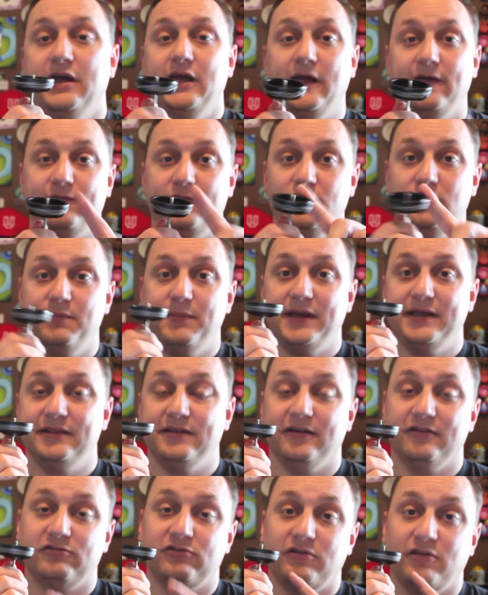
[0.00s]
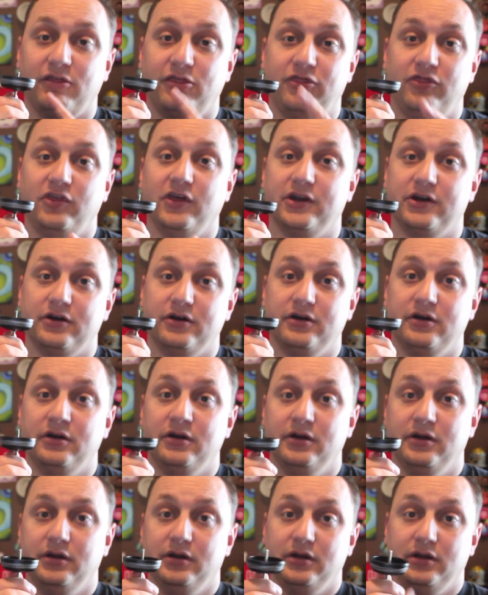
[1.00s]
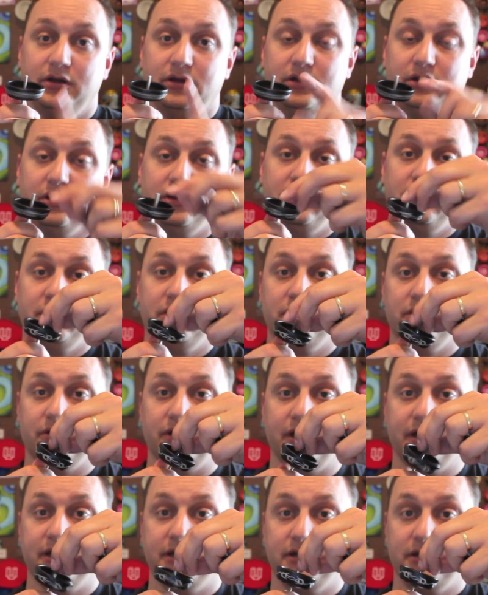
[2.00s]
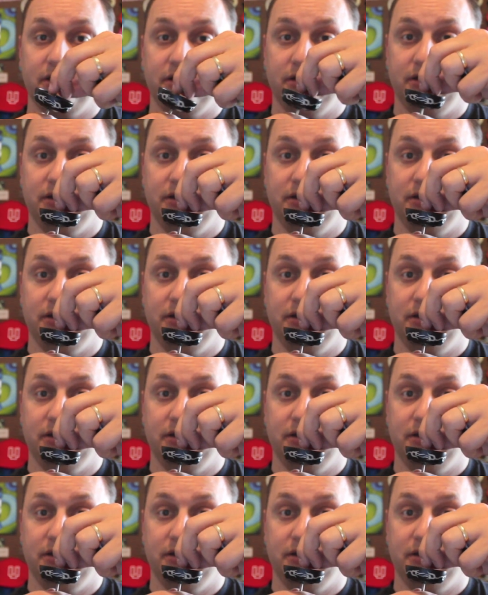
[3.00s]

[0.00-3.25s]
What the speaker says: If you made this thinner, right,